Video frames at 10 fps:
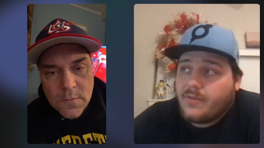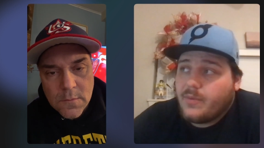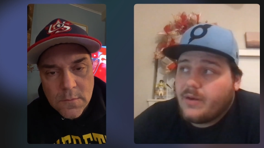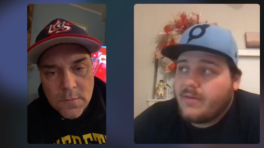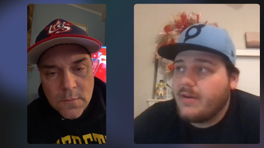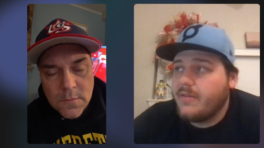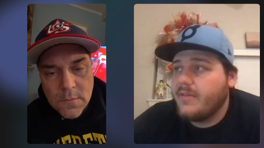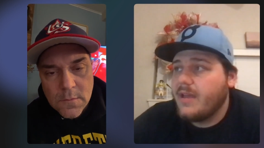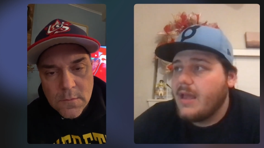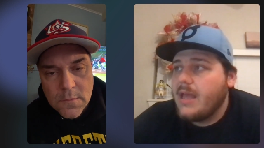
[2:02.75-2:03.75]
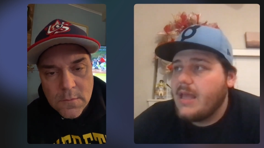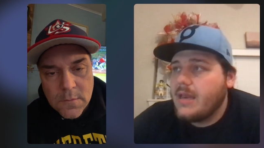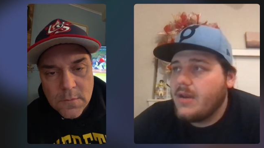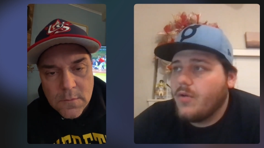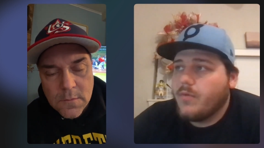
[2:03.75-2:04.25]
Speaker 1: So two years winning records
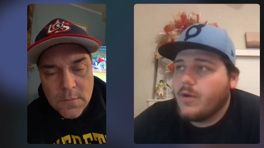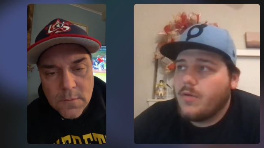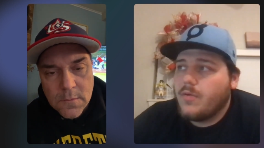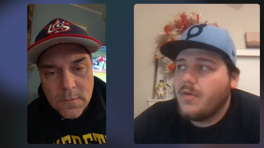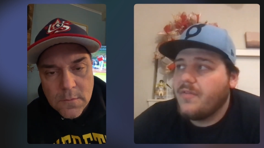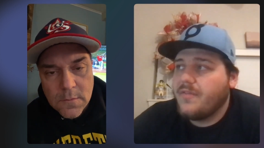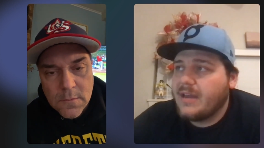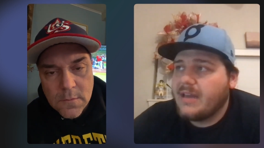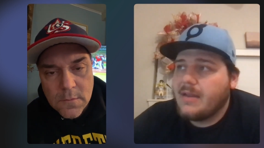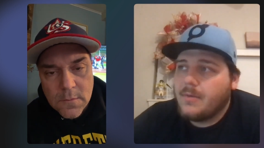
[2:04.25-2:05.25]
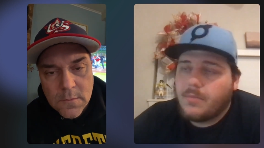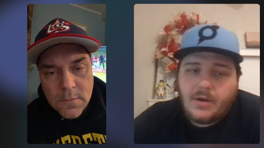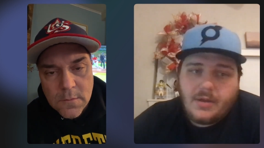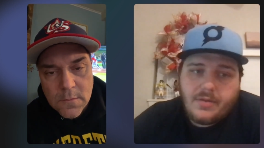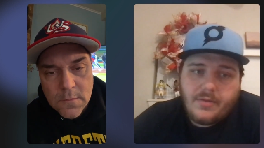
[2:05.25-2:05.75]
in a row,
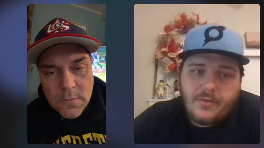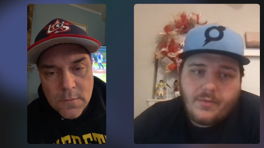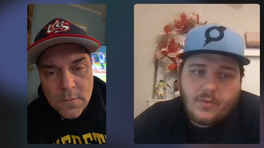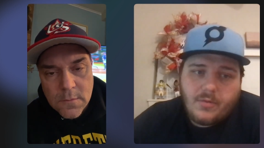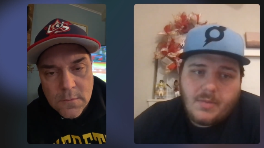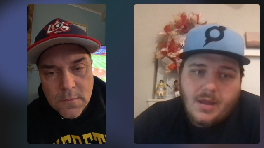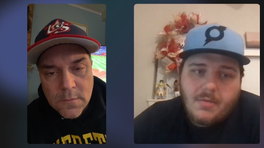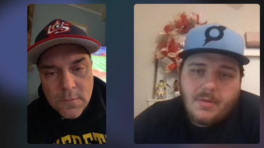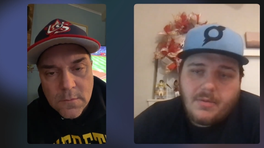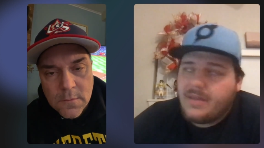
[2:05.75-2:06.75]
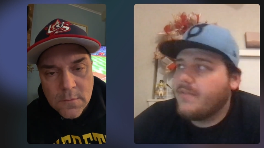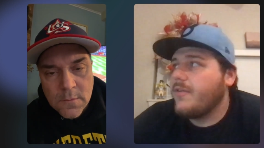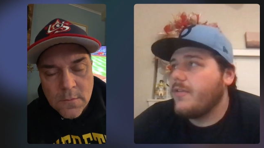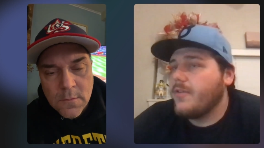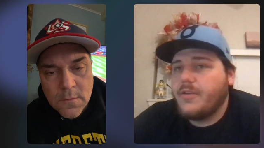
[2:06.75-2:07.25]
finally breakthrough form.
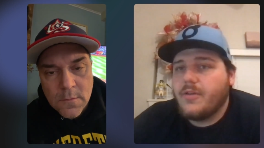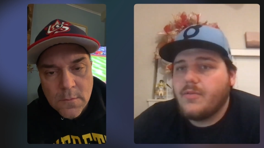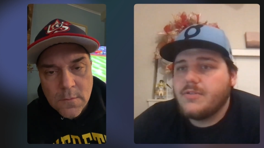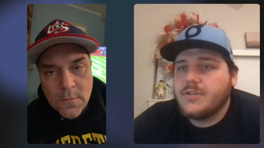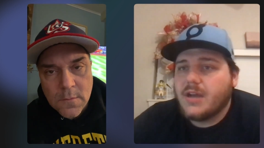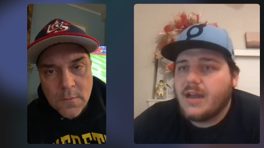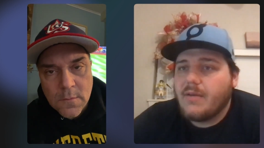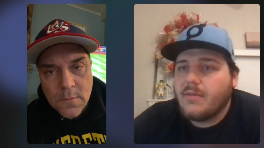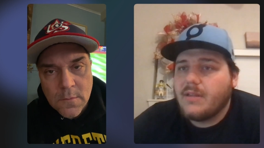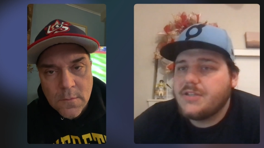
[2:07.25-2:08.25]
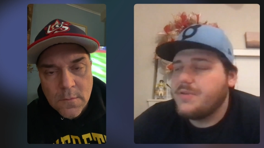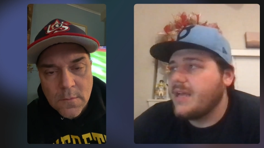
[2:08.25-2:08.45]
But without further ado, John, I'll